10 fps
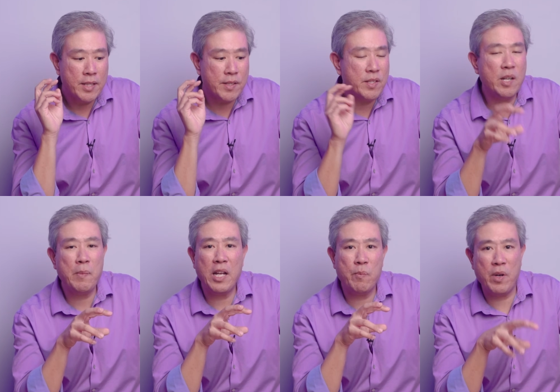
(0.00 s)
just the
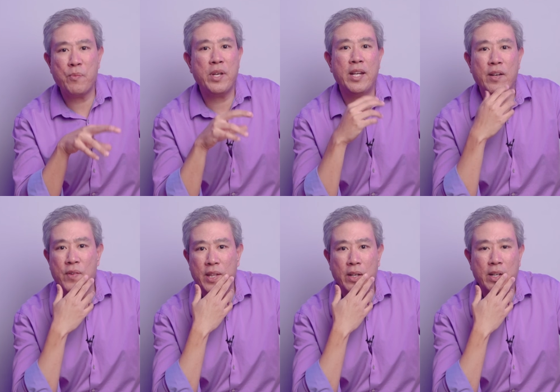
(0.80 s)
amount of memory and
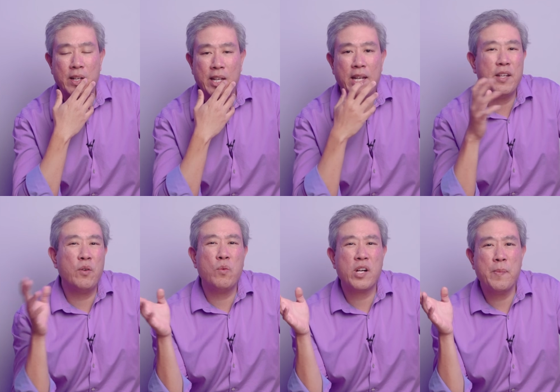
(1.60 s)
everything you're going to need. And
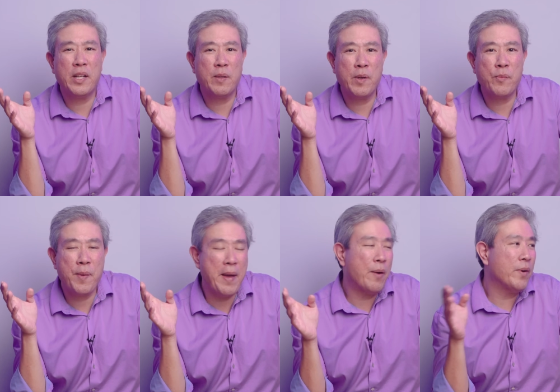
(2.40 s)
don't worry about the
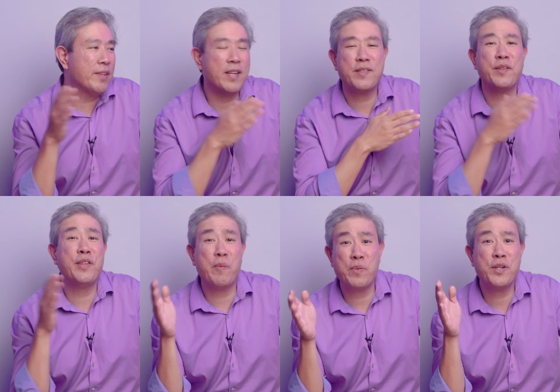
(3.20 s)
memory bandwidth. It's a
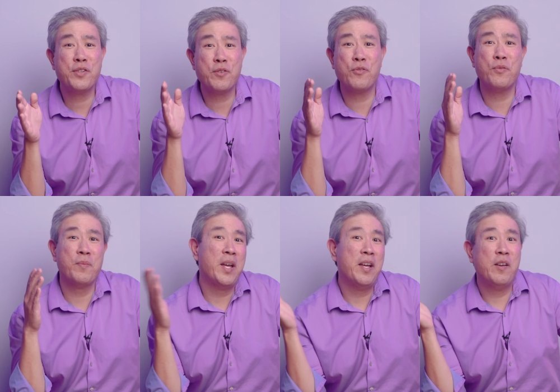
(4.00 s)
number to
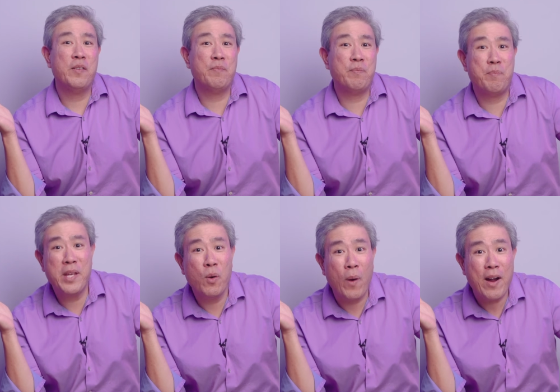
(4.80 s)

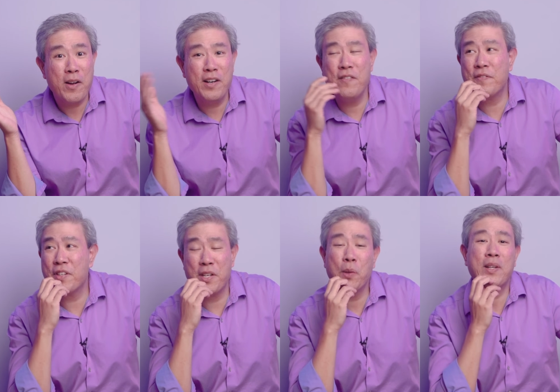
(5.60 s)
be aware of,
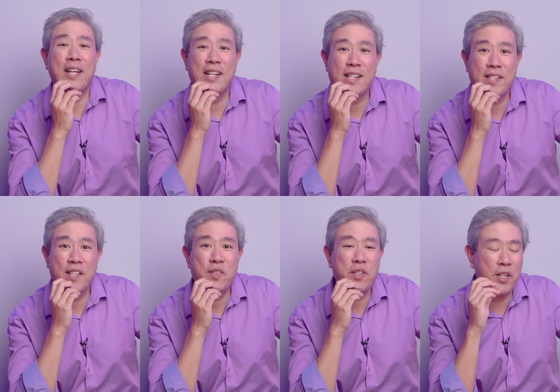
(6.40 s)
to know that it
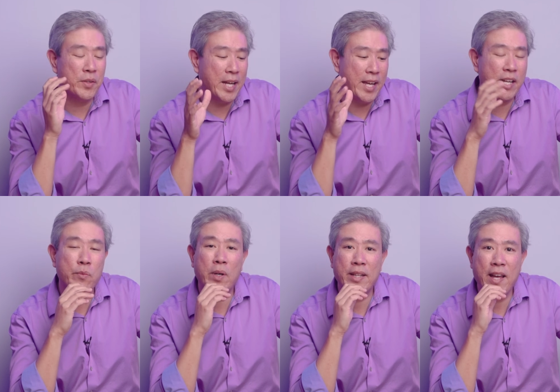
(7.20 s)
exists, to know that it
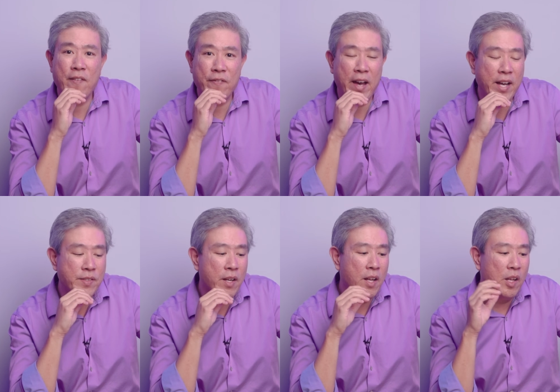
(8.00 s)
can run that
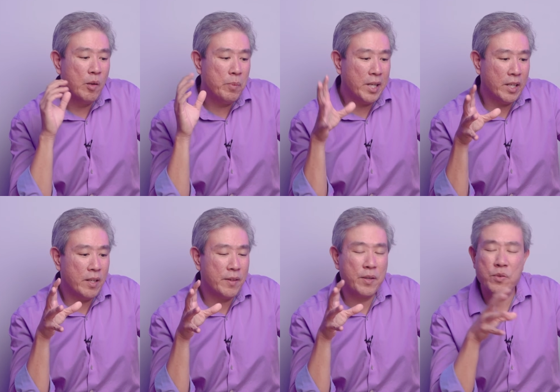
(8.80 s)
fast. But
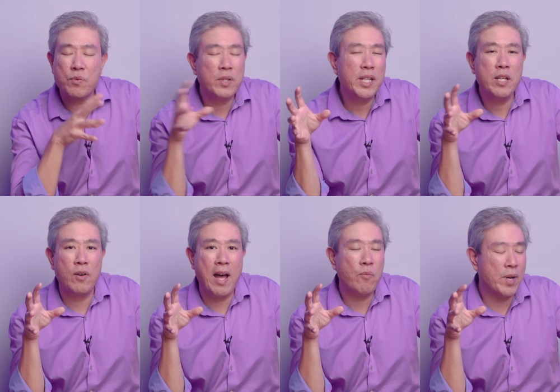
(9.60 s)
there's really
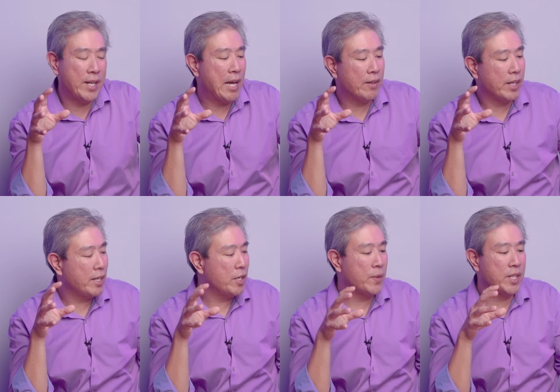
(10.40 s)
no app right now that
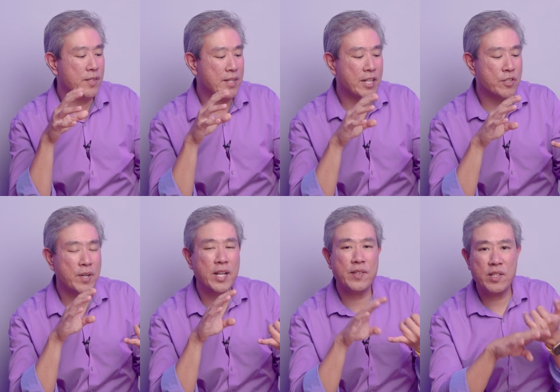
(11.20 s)
can go in and
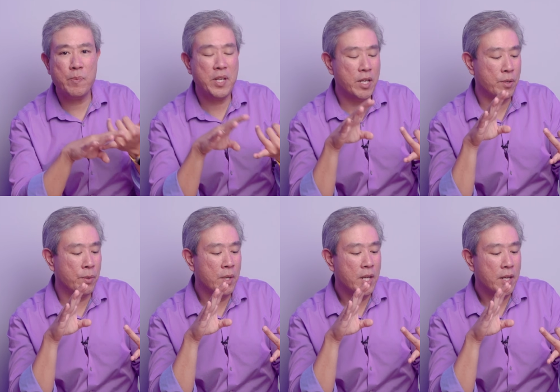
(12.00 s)
saturate a CPU,